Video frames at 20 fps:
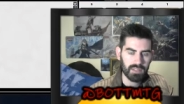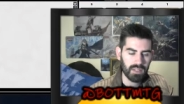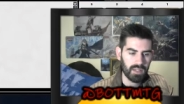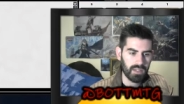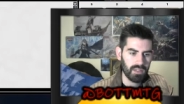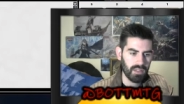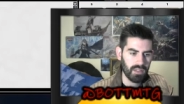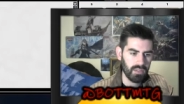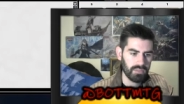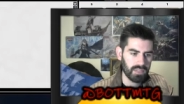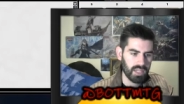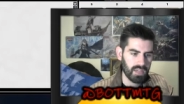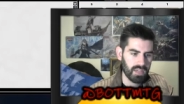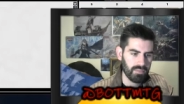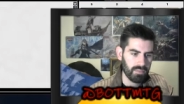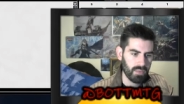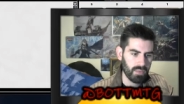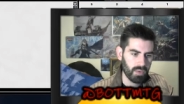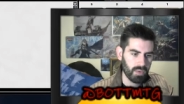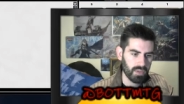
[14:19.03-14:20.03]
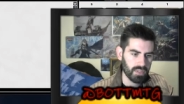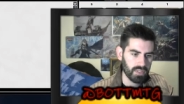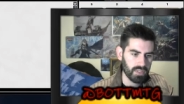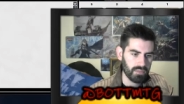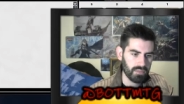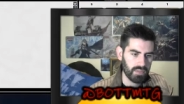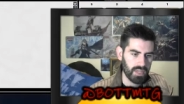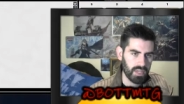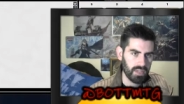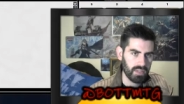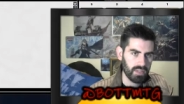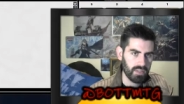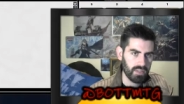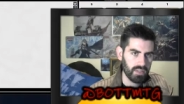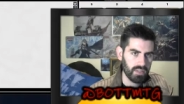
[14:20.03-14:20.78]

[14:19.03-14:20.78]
I'd love to have more Surveil,